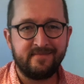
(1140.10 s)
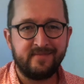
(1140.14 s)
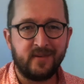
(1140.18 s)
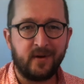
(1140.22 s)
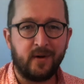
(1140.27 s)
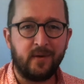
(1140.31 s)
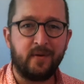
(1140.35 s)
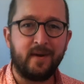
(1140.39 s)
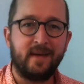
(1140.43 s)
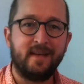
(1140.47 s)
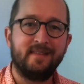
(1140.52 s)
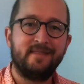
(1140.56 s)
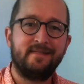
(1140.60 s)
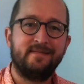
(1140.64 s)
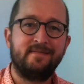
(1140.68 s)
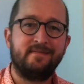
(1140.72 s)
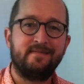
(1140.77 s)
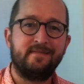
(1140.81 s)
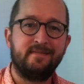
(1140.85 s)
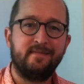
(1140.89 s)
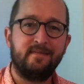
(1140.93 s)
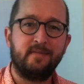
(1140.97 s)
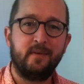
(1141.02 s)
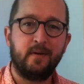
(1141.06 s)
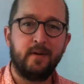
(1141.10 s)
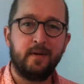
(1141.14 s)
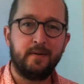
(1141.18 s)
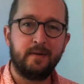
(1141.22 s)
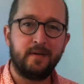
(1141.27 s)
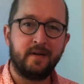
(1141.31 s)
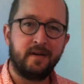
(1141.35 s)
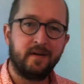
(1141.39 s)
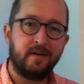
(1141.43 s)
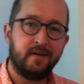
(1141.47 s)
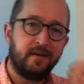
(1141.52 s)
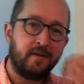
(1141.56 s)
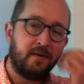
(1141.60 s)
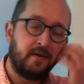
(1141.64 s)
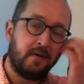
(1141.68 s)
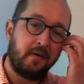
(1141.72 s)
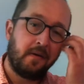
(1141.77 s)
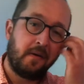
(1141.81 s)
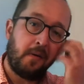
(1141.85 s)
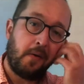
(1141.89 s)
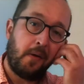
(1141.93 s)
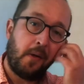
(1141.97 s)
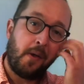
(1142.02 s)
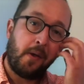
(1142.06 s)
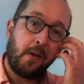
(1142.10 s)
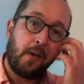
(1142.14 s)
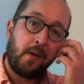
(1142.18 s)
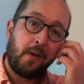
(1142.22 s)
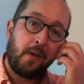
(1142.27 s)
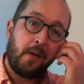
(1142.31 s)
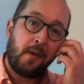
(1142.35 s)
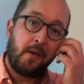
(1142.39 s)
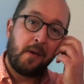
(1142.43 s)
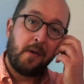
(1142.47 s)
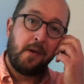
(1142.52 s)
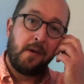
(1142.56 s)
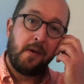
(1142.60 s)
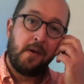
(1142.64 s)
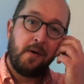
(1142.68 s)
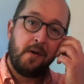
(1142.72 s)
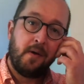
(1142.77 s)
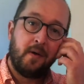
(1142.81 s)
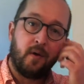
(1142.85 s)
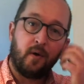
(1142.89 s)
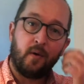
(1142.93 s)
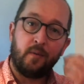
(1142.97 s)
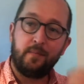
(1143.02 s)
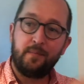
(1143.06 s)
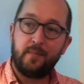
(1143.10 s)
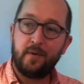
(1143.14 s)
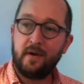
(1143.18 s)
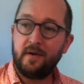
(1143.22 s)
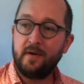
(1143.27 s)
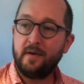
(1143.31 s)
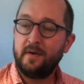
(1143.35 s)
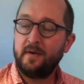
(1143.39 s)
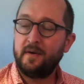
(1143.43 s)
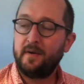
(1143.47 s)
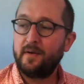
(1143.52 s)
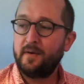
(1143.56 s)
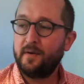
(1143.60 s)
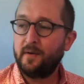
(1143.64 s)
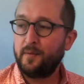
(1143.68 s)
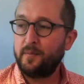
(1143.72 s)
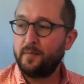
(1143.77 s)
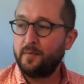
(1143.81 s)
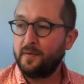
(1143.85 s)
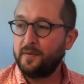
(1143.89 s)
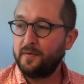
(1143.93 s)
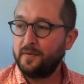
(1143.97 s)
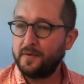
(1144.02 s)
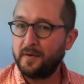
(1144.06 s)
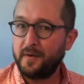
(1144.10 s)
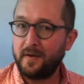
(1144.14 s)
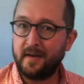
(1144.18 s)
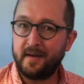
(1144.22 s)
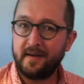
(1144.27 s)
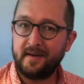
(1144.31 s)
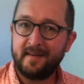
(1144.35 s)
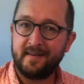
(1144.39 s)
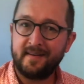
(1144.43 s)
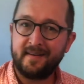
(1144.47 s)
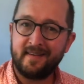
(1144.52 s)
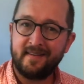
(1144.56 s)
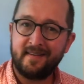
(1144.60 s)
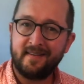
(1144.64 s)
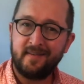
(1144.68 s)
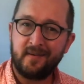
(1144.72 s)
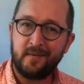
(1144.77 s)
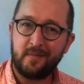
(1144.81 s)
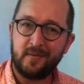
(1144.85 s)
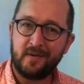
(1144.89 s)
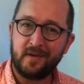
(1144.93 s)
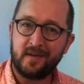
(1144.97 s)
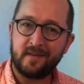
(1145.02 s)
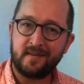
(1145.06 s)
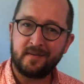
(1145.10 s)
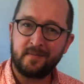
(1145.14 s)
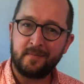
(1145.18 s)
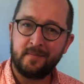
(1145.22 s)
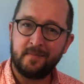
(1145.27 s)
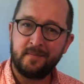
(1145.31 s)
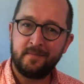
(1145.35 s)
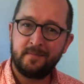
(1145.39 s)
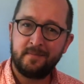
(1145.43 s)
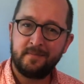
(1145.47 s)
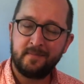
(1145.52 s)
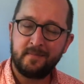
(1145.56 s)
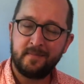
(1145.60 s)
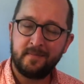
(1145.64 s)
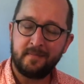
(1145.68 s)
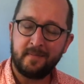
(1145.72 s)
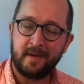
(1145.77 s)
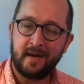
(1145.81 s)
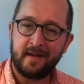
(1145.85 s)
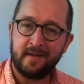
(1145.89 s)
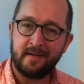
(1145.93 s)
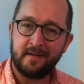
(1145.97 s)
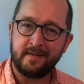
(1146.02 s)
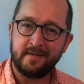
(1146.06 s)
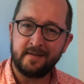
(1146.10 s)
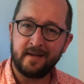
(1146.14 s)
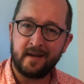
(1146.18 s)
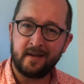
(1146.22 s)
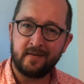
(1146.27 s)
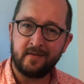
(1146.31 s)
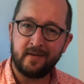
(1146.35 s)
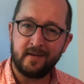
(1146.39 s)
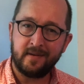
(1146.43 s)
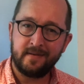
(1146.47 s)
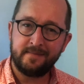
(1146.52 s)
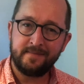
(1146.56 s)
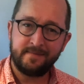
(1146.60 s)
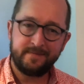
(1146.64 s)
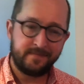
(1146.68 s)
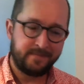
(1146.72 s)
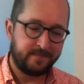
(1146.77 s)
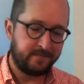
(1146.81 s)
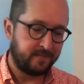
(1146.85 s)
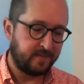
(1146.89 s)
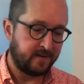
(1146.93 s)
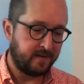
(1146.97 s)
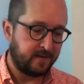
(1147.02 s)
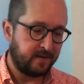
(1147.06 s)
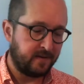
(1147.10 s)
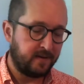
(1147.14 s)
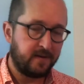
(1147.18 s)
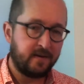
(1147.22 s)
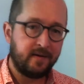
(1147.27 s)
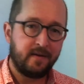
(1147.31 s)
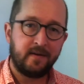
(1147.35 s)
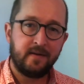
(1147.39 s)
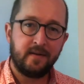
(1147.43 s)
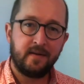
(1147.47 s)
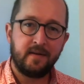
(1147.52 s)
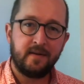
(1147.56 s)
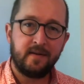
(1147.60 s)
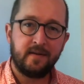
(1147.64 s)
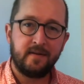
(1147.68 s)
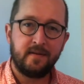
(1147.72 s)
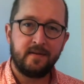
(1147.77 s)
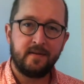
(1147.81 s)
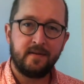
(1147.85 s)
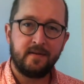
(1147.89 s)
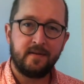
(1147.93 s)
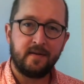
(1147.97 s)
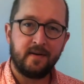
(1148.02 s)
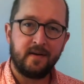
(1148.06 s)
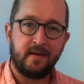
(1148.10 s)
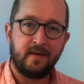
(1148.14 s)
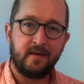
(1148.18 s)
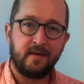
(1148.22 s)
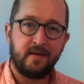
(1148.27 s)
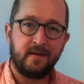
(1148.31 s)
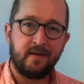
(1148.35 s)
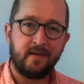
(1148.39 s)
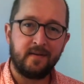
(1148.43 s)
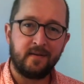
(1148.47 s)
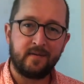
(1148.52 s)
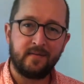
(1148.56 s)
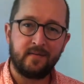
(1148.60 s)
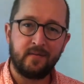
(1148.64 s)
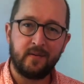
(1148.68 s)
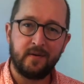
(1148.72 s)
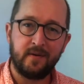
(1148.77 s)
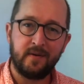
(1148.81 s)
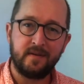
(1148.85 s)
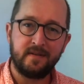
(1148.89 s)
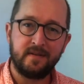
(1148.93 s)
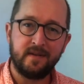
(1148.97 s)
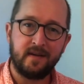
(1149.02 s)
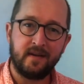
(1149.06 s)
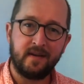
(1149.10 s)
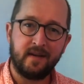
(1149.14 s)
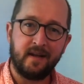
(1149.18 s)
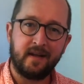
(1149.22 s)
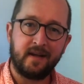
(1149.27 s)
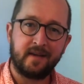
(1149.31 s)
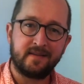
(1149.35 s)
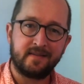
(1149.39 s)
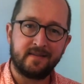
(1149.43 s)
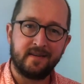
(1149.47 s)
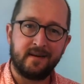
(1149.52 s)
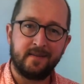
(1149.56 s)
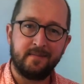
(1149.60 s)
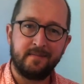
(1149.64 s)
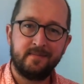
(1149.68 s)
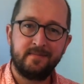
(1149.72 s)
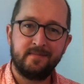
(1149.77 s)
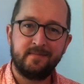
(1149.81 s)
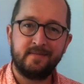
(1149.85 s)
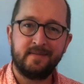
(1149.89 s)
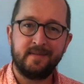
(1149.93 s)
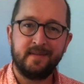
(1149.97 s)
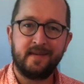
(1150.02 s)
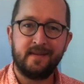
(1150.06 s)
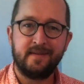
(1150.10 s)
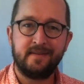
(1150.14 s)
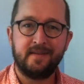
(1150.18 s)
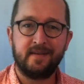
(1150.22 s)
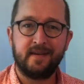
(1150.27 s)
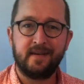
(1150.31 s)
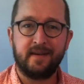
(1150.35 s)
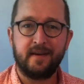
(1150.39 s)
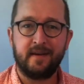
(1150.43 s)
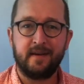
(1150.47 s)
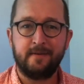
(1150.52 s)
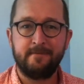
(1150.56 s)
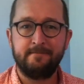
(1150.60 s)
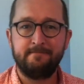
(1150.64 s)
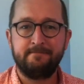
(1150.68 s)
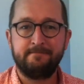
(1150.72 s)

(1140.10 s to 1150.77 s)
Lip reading: All right, Verona. Hope you enjoyed it. Hope you get some mileage out of it. Look forward to seeing you next time. Yeah, take care.